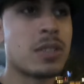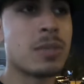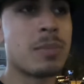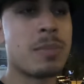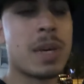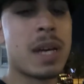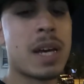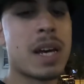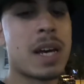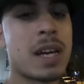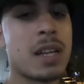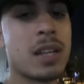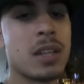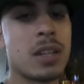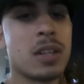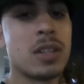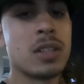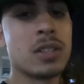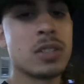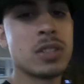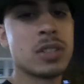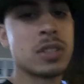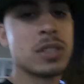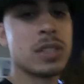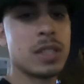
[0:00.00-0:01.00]
a bad
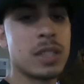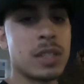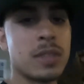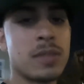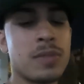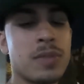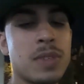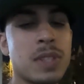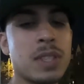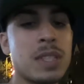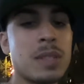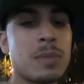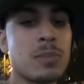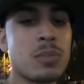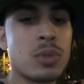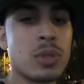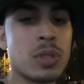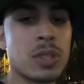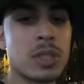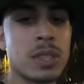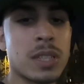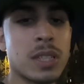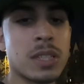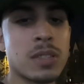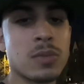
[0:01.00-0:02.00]
launch, and then
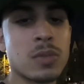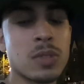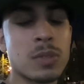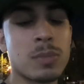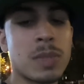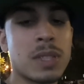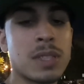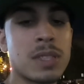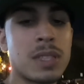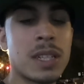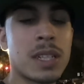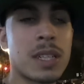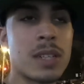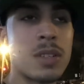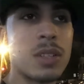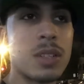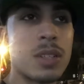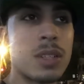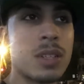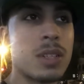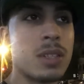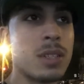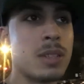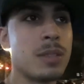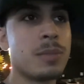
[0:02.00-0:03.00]
15.6 was my second
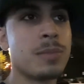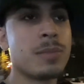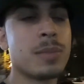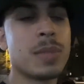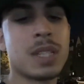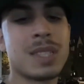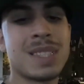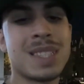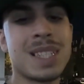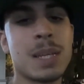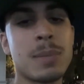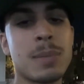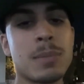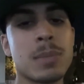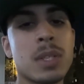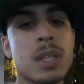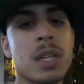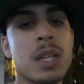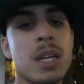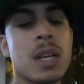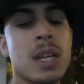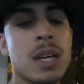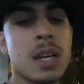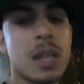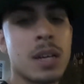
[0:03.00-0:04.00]
attempt.
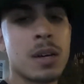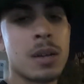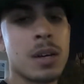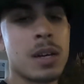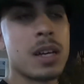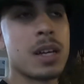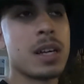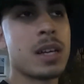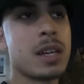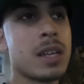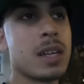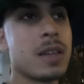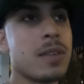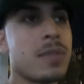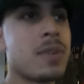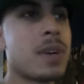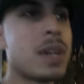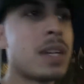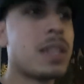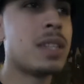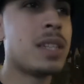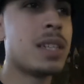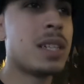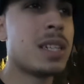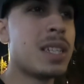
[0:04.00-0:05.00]
If I
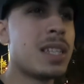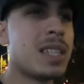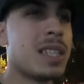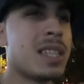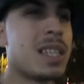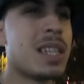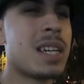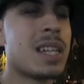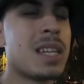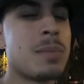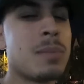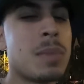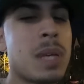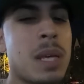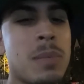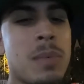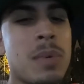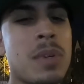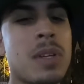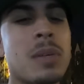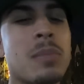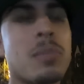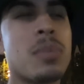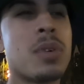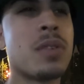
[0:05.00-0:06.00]
did it again, maybe
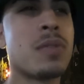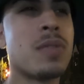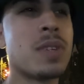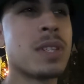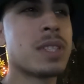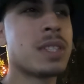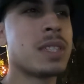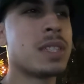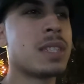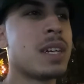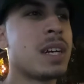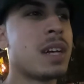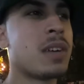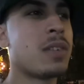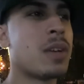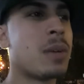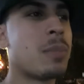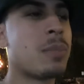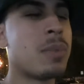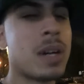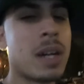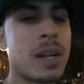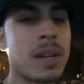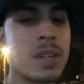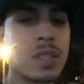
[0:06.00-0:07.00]
in a perfect scenario, I
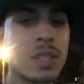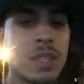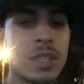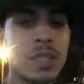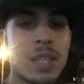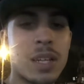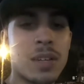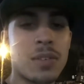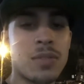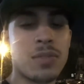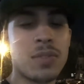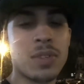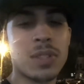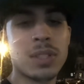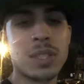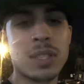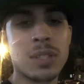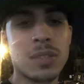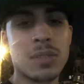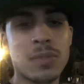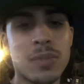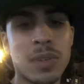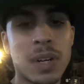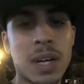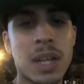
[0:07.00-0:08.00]
probably could get
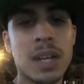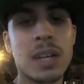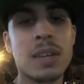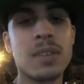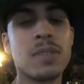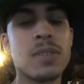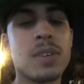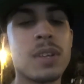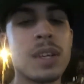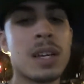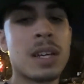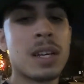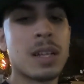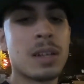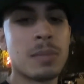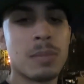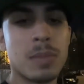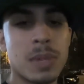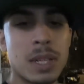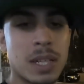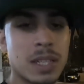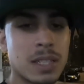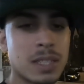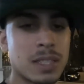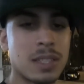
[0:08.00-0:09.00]
15.5, but
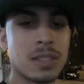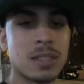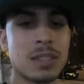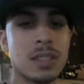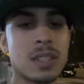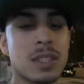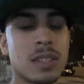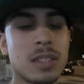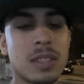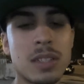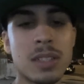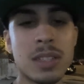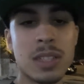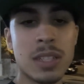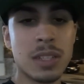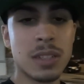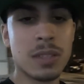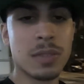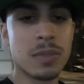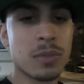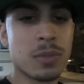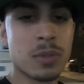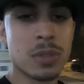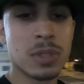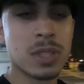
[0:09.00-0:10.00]
that's still nothing near
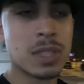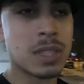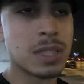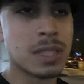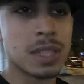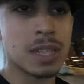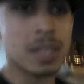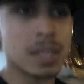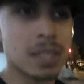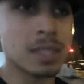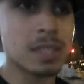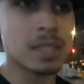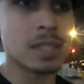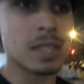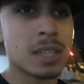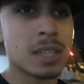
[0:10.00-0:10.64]
14.9.